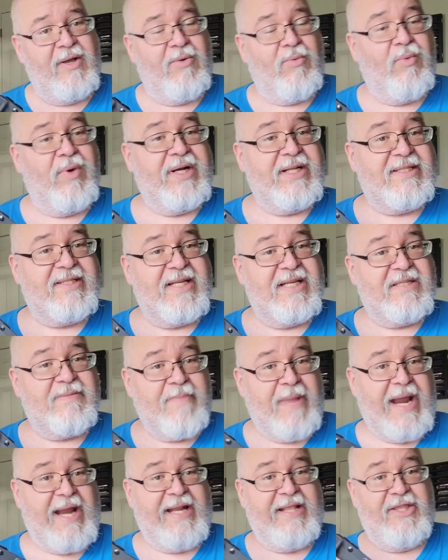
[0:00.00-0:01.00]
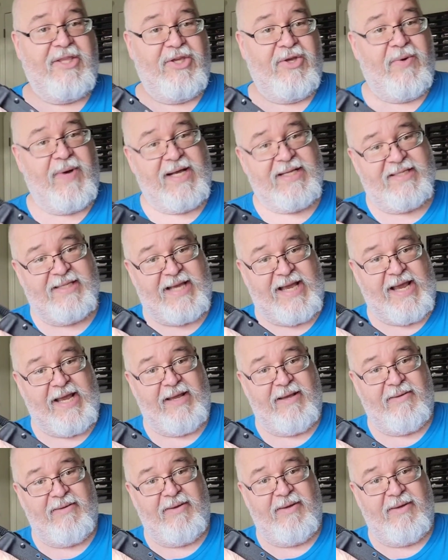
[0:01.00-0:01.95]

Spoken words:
when it says made in the USA.